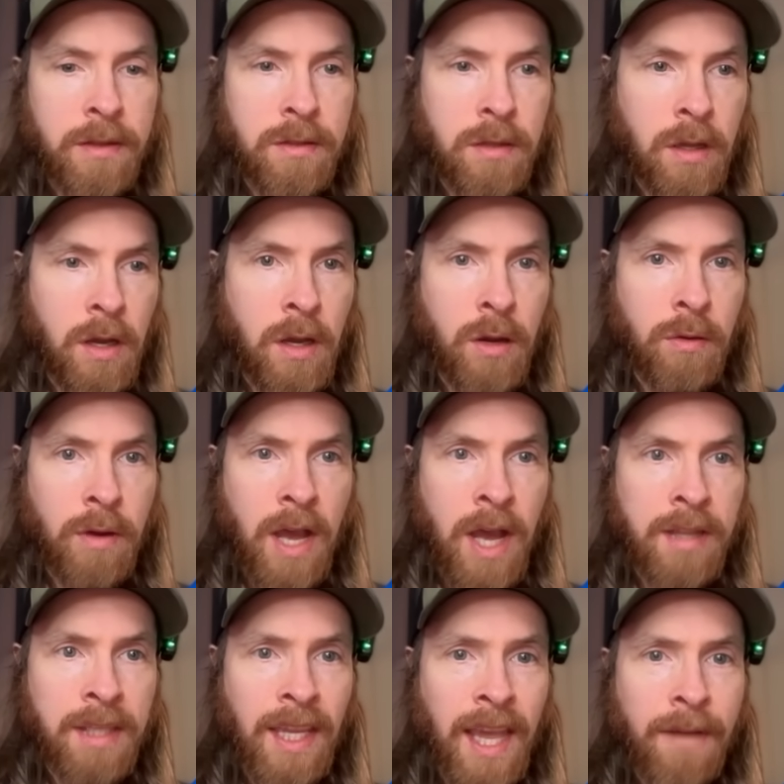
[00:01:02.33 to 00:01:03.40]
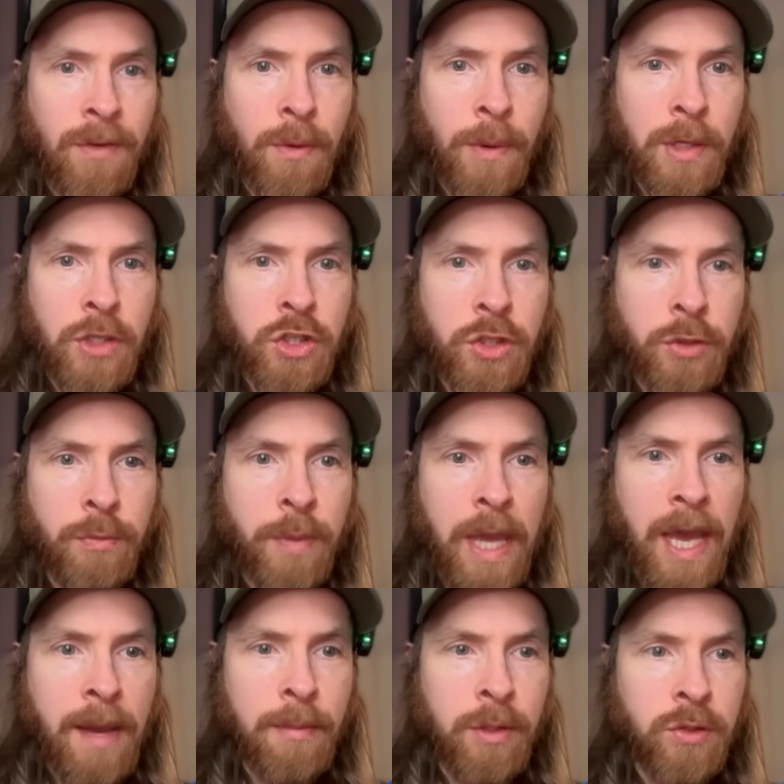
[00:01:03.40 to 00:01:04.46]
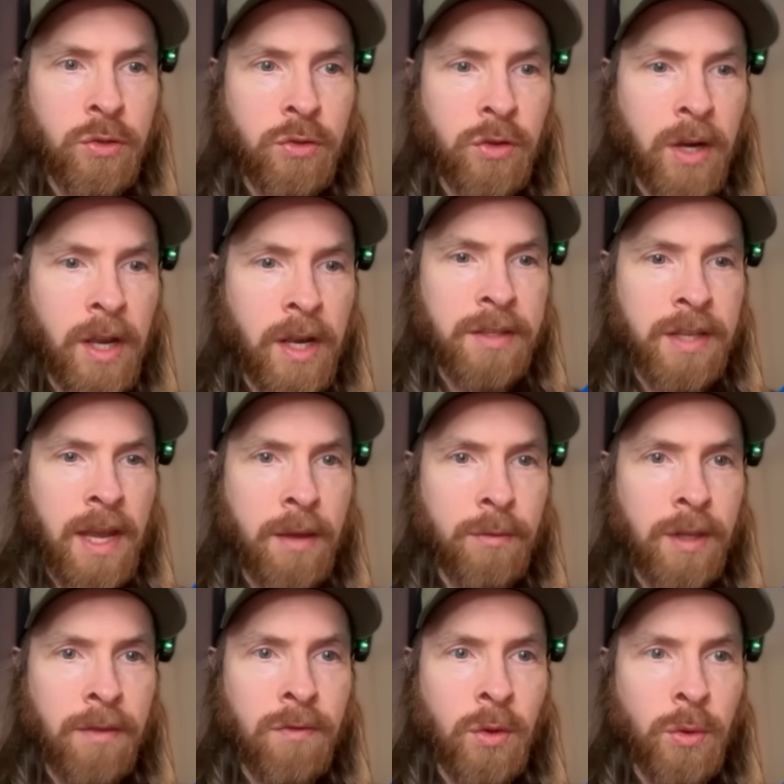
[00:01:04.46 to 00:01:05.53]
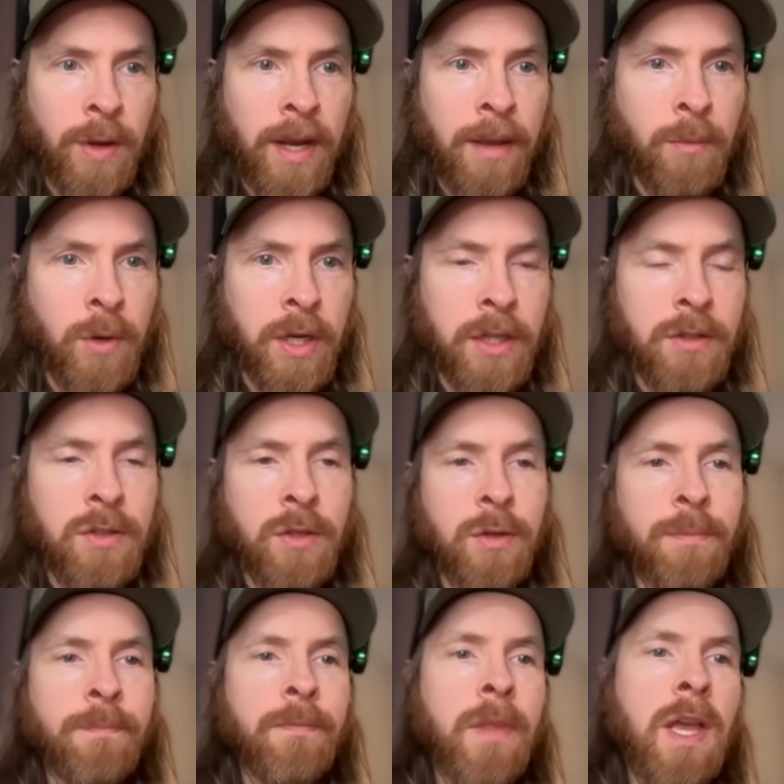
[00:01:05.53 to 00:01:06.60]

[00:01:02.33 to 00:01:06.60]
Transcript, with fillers: So I think everyone should be able to try out if you really wanted to.